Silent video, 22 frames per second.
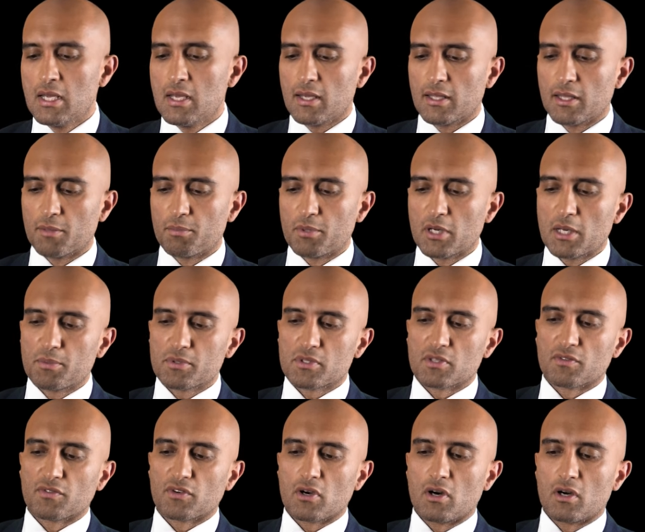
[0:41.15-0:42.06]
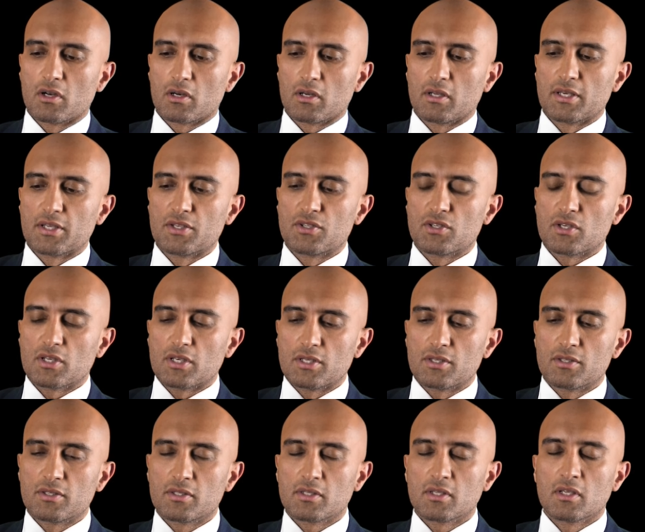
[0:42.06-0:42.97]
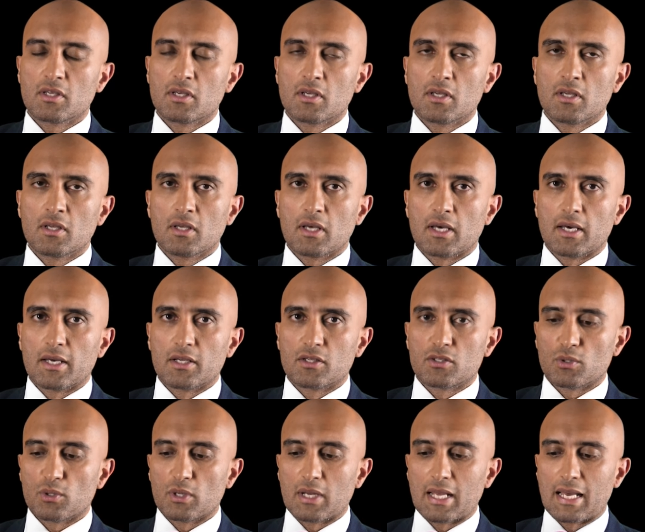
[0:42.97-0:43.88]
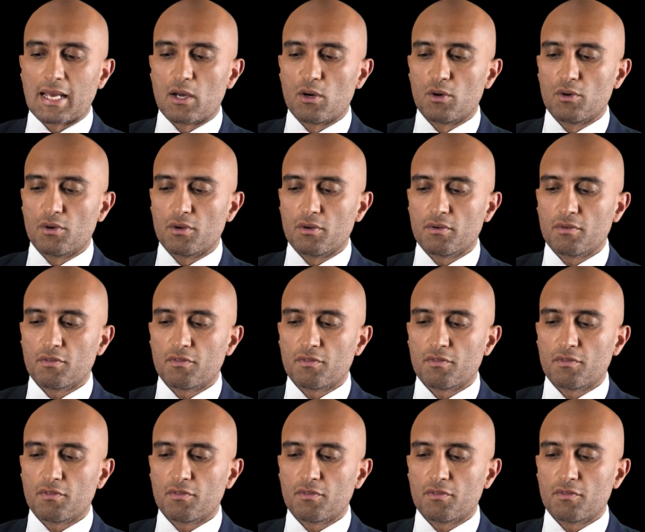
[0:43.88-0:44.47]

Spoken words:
And the purpose of cartilage is to allow